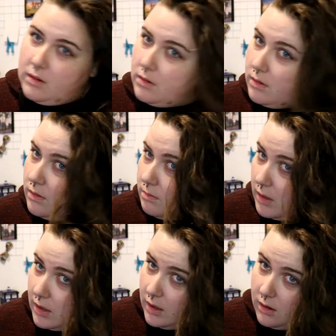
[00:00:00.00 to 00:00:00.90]
Oh
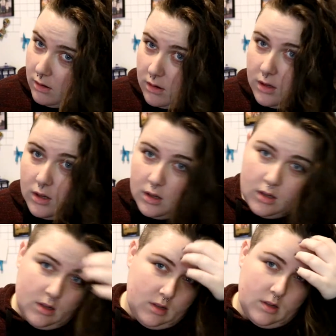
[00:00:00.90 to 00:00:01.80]
my hair.
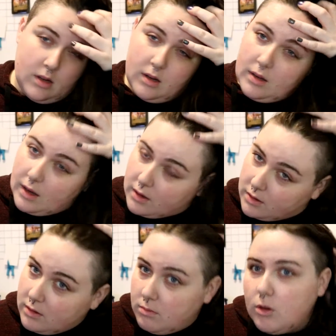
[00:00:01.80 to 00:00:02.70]

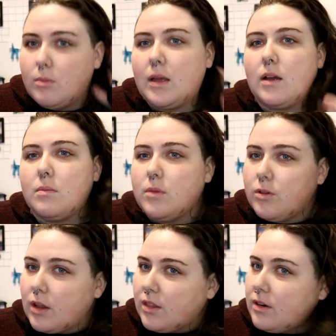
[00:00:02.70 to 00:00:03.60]
Yeah, no makeup,
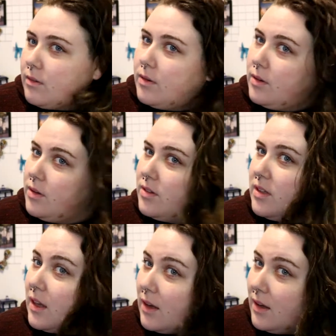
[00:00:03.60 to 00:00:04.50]
no nothing.
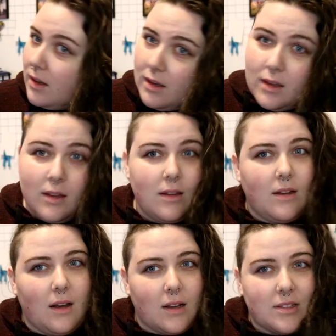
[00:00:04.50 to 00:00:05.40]
Sick.
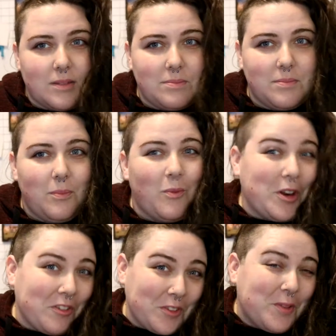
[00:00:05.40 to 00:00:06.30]
Awesome.
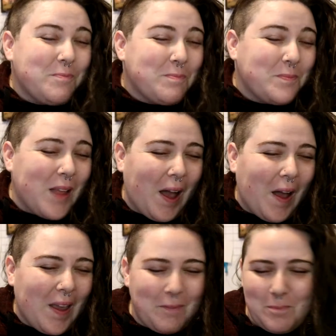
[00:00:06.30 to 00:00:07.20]
Wonderful.
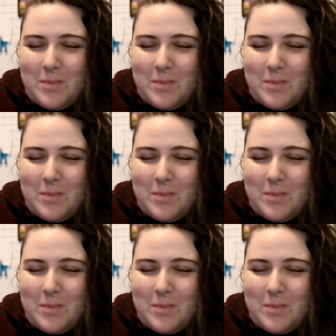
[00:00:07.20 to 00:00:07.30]
Hi.